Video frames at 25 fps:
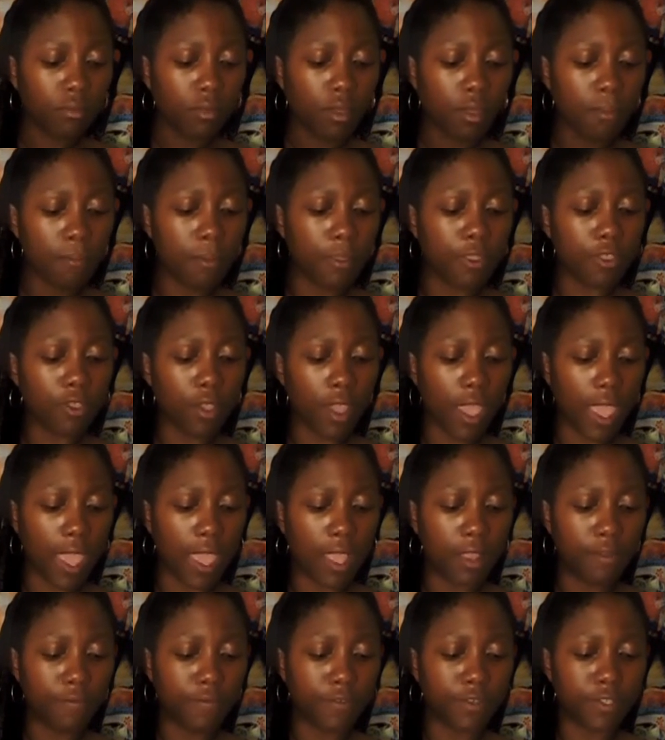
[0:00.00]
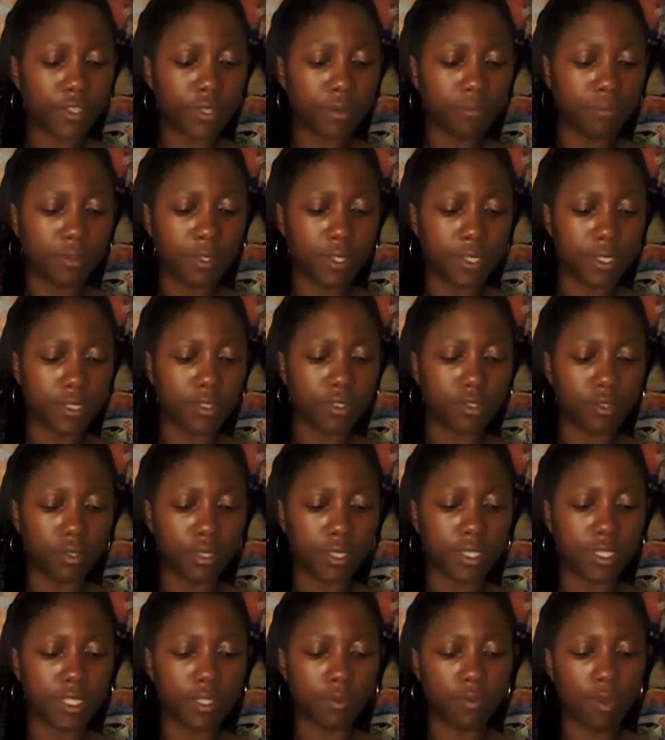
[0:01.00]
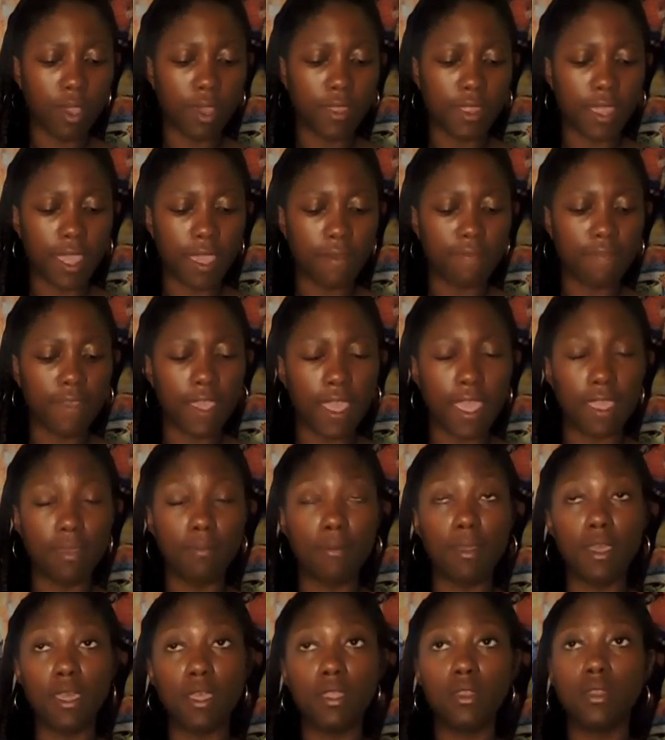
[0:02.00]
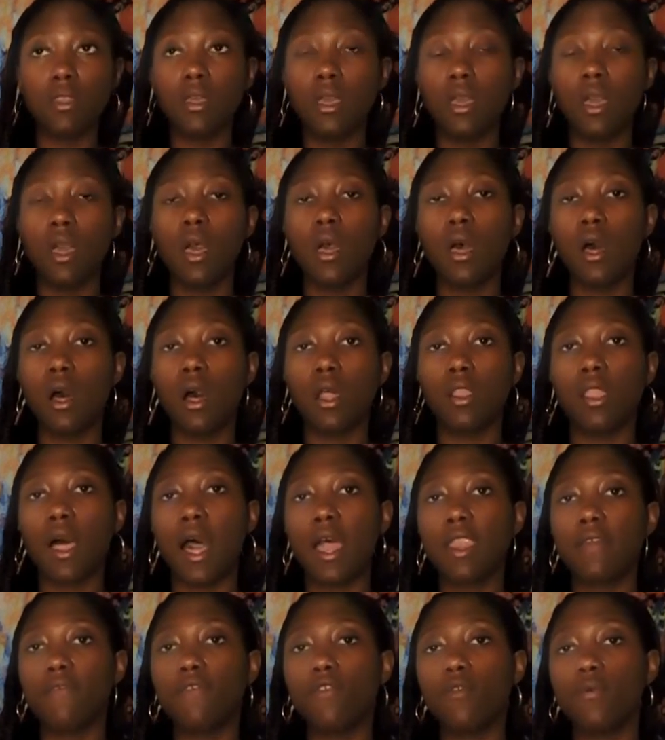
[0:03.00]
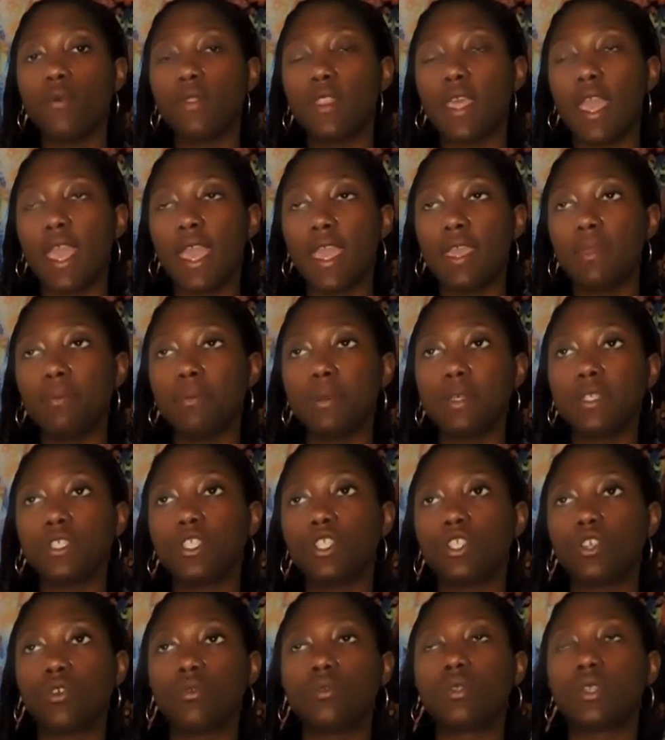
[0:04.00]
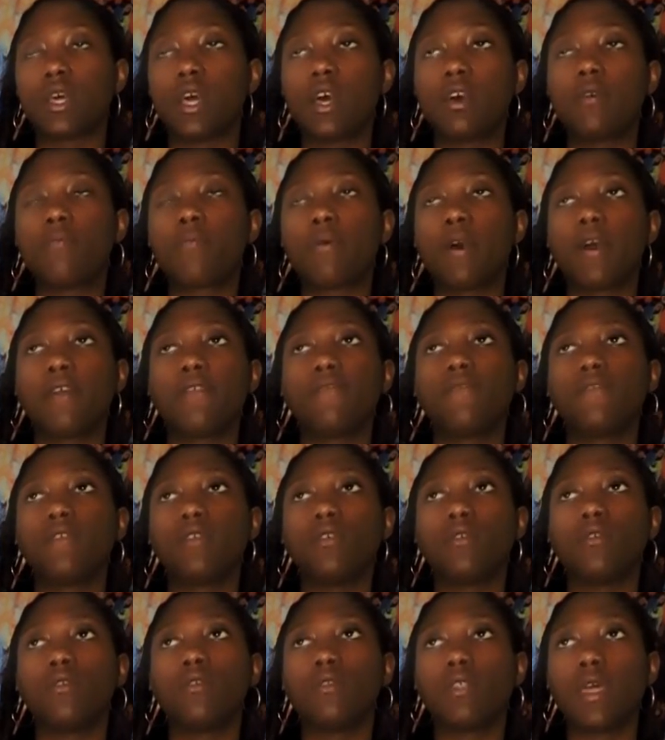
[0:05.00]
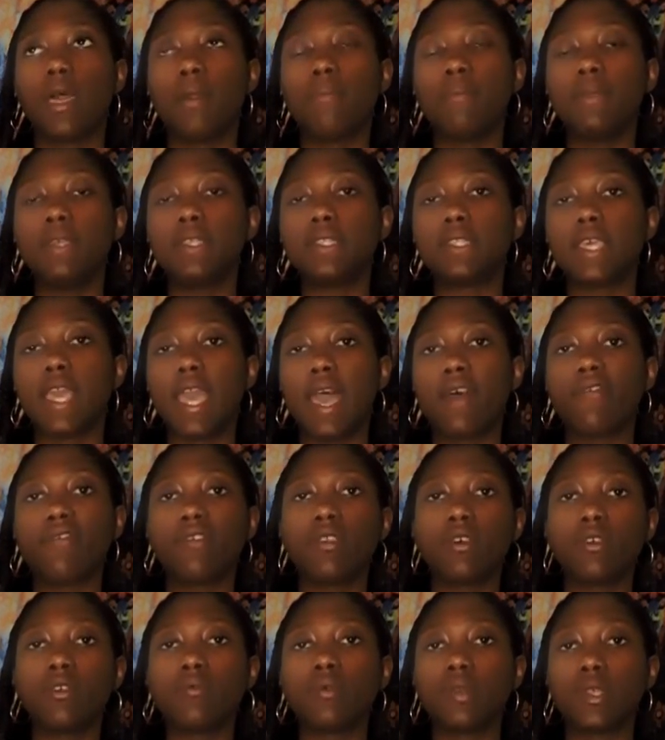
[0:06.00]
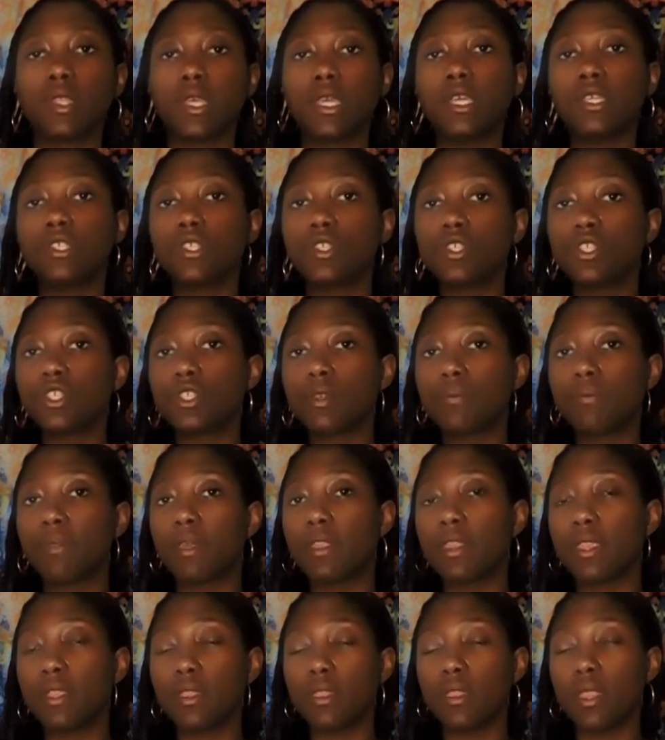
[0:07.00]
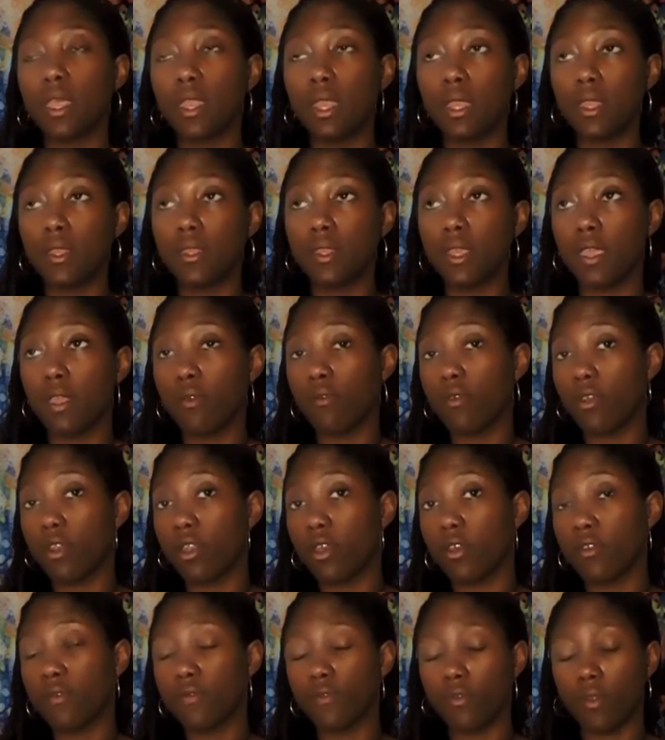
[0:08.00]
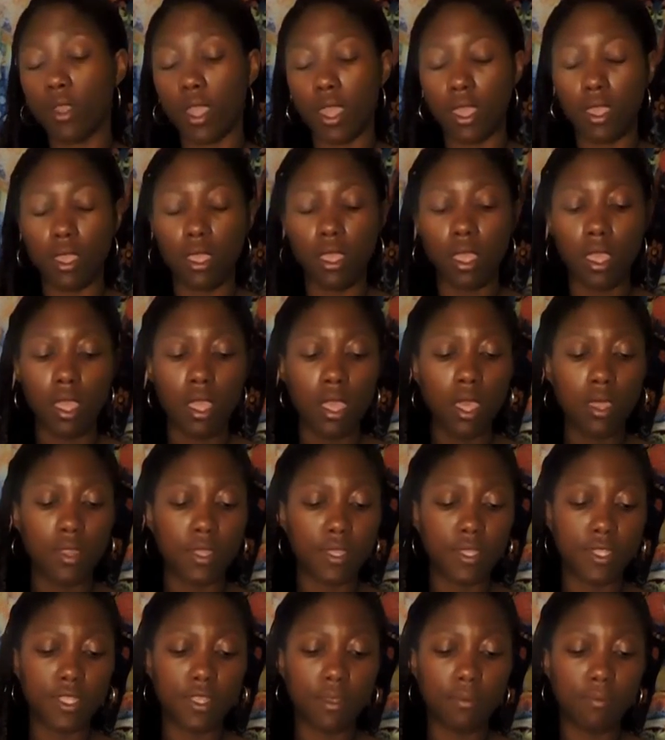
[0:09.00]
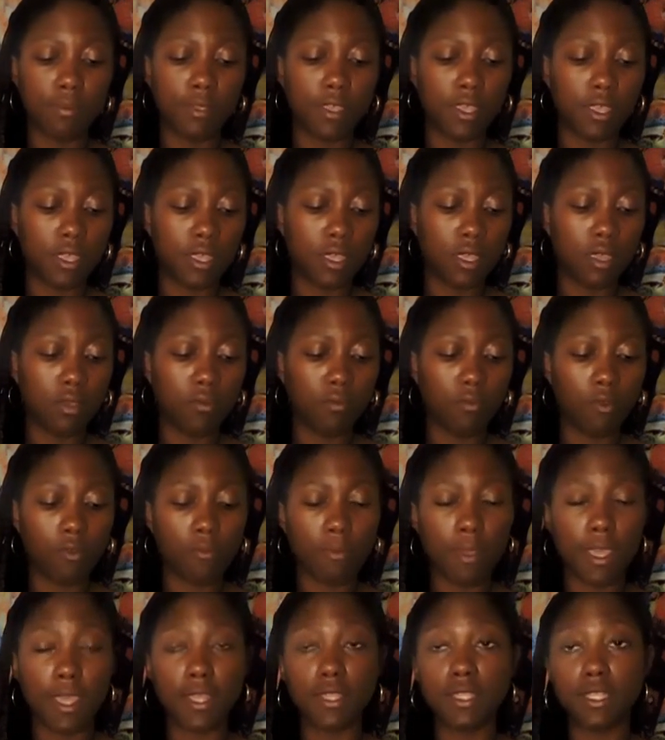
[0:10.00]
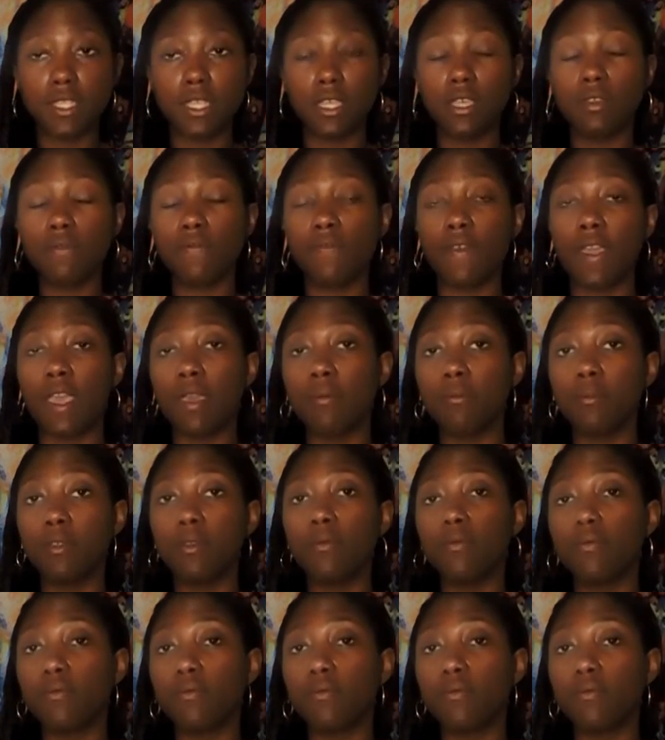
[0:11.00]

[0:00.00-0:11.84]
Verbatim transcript: But they're hanged for some reason, so let's see why they have the hangman. A lot of you, when the hangman shows up, I feel that means they have another relationship they need to get rid of, okay? This could be romantic, family,